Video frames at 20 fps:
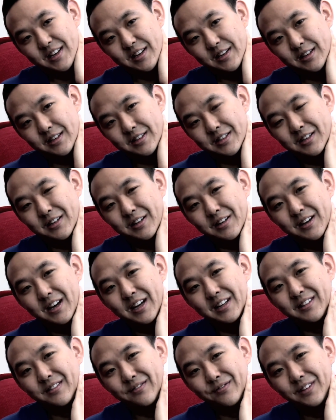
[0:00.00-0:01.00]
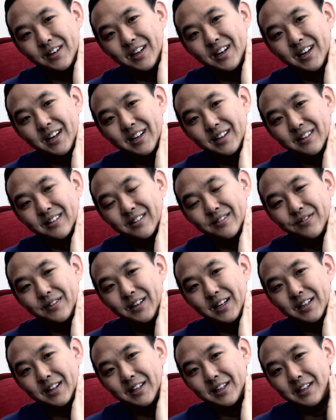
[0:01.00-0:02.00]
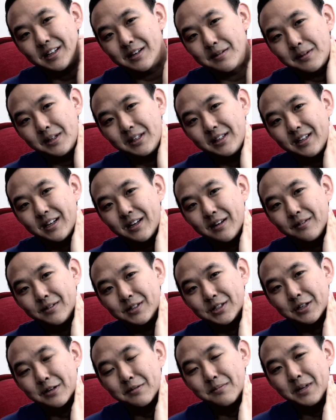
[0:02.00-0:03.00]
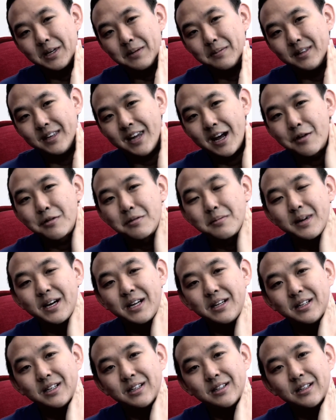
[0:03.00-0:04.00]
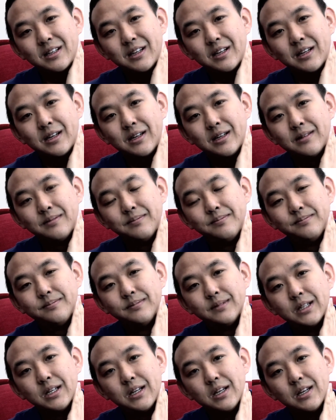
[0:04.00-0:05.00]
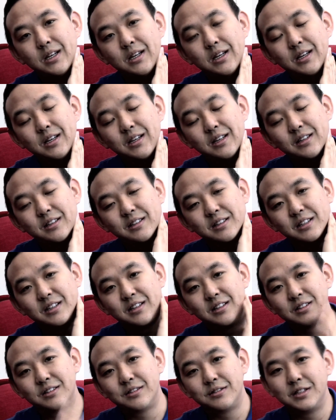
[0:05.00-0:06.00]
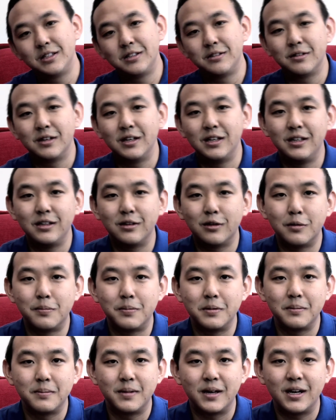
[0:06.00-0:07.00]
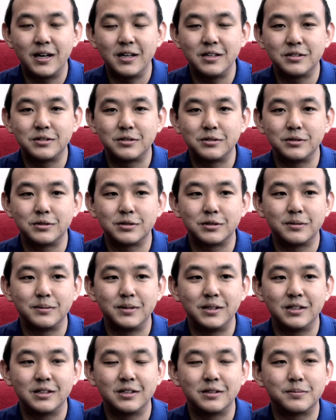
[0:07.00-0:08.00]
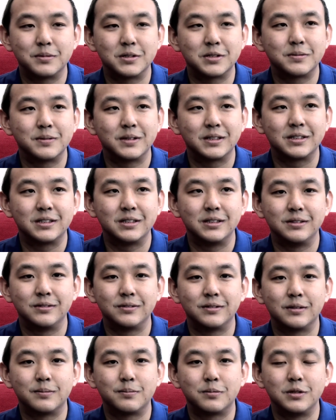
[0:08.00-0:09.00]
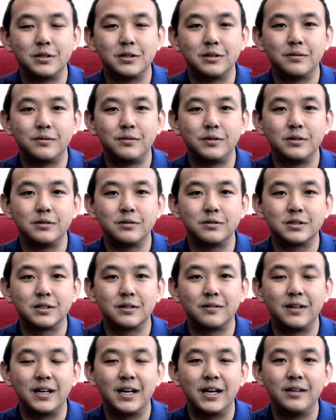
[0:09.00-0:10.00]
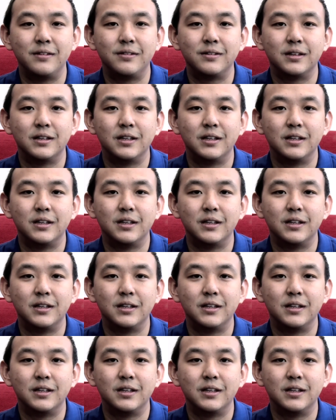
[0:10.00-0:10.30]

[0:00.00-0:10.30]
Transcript: It's sort of, I feel like thinking about it now, it sort of made me narrow-minded. Didn't really open my eyes to so many other perspectives or point of views of life.